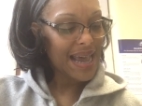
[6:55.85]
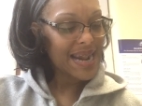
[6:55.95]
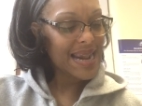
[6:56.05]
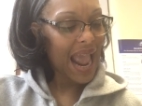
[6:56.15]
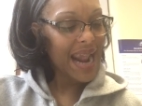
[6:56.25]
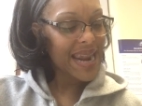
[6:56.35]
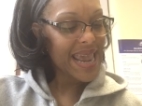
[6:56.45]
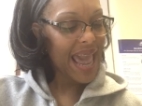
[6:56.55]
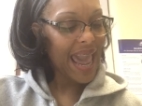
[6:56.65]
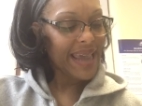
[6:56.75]

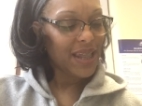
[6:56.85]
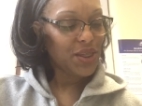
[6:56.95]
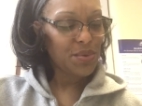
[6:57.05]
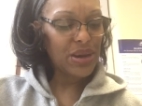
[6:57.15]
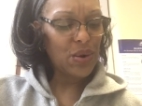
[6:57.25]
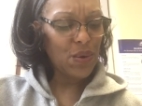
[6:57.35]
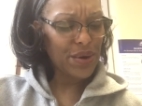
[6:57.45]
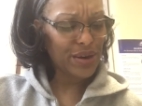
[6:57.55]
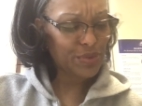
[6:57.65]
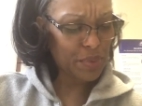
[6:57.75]
98 and three
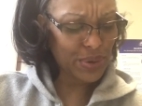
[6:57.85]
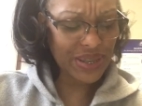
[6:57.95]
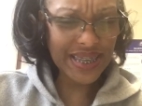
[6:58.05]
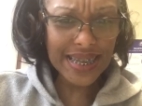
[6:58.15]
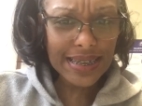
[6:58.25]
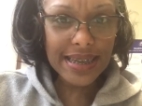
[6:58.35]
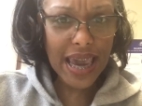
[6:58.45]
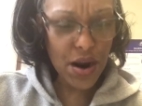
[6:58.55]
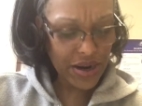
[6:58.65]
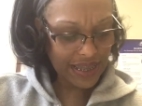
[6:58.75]
quarters percent
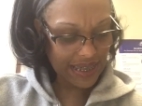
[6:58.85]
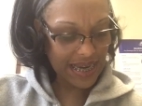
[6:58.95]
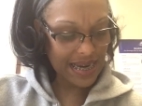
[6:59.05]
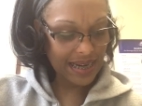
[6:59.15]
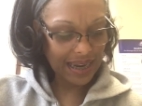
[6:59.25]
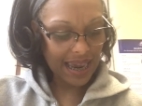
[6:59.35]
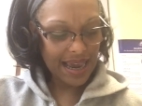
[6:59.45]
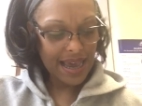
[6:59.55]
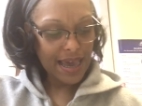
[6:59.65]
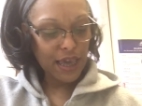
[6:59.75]
guaranteed.
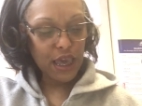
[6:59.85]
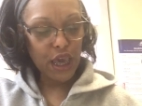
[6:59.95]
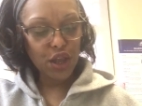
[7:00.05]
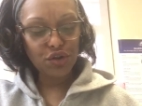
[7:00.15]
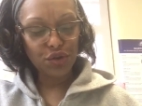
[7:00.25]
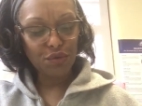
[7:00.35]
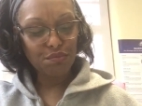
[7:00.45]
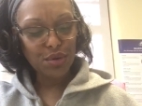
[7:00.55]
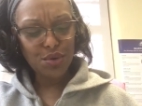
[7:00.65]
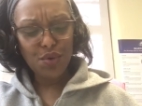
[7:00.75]
Kid, you'll
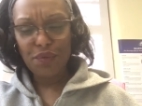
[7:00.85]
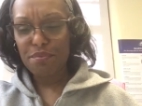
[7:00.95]
move